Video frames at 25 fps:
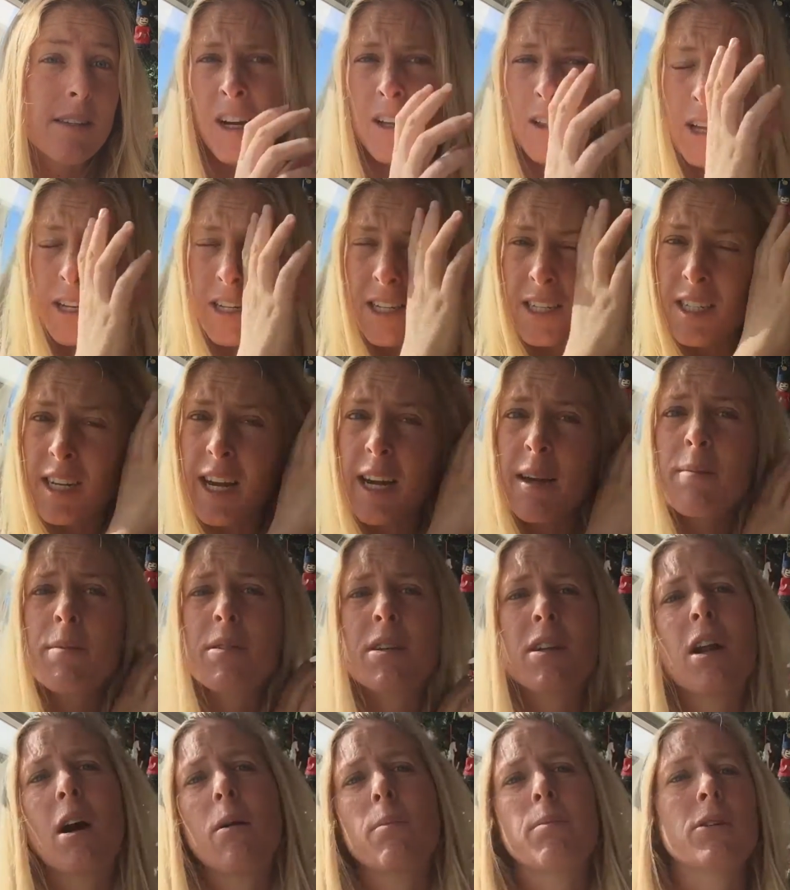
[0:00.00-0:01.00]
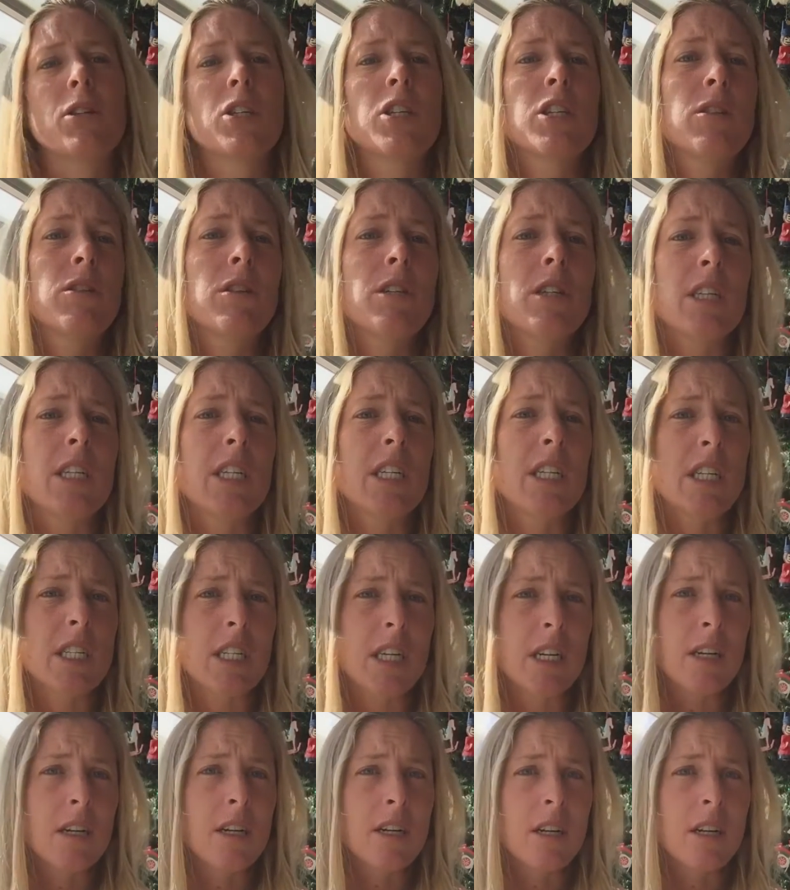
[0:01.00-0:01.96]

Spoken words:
A lot of times, an opportunity to